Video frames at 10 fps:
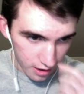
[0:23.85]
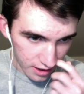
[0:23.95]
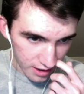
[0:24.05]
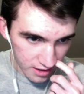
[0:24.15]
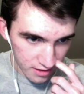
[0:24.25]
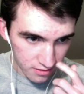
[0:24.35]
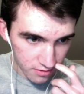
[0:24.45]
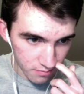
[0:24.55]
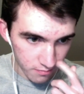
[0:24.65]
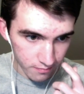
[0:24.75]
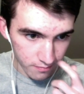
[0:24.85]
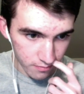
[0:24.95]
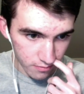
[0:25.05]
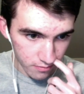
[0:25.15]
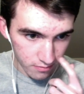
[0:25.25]
And
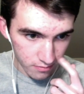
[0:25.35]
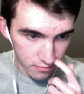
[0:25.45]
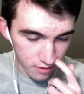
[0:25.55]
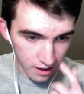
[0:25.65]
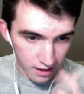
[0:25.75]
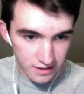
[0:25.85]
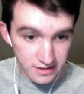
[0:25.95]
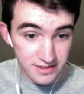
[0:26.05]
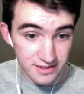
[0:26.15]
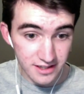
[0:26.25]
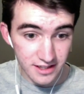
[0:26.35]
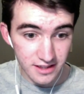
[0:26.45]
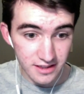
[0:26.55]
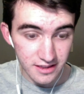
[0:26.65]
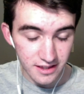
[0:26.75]
honestly,